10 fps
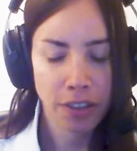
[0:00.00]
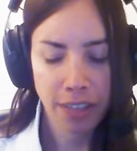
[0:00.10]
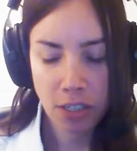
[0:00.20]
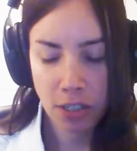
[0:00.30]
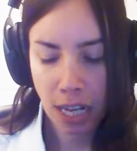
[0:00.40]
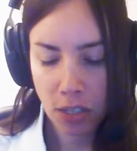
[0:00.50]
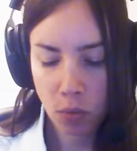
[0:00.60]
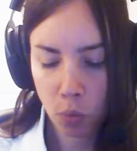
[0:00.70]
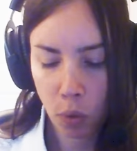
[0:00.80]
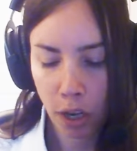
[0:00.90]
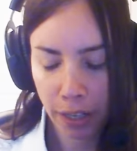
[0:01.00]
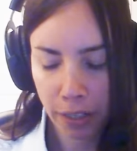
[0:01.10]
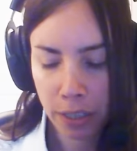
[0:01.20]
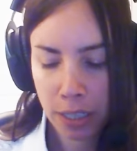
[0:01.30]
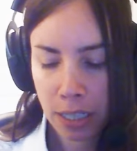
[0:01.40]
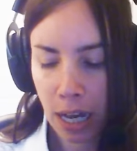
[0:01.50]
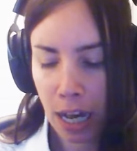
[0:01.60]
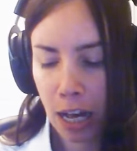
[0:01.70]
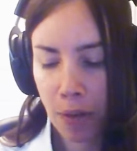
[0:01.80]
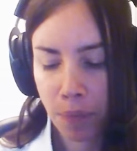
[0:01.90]
so I think that's one.
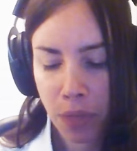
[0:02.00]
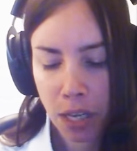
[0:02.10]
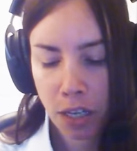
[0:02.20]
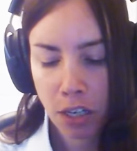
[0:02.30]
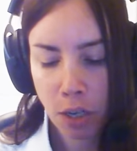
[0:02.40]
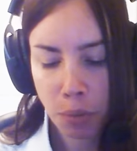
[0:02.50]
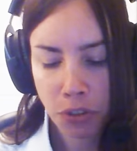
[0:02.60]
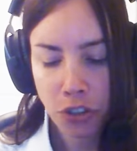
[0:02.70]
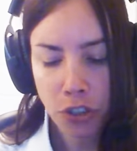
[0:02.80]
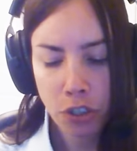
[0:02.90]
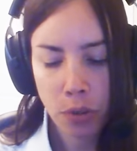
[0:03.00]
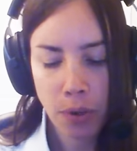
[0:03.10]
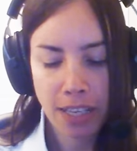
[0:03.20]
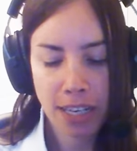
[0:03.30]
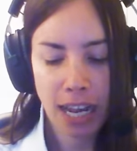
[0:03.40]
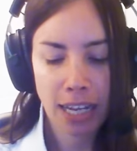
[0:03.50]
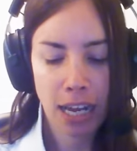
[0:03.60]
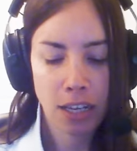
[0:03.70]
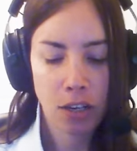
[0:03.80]
Number two is I